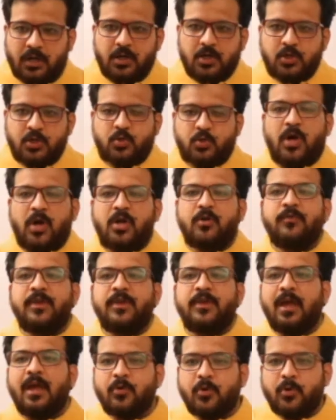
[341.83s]
So what we
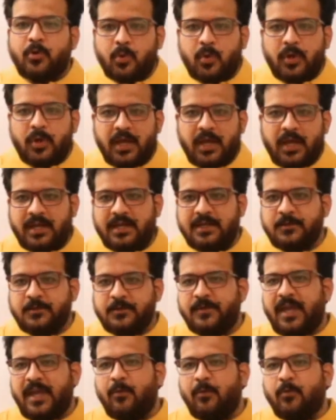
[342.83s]
have to do here is,
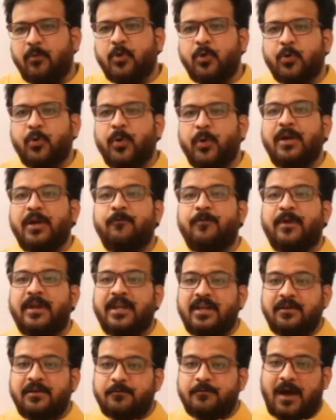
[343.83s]
we have to do it
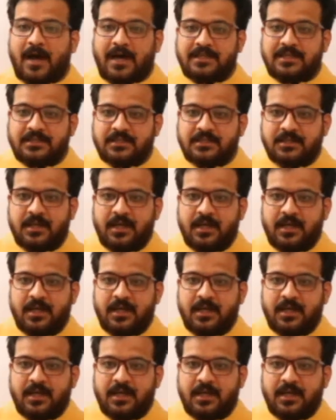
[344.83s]
very fast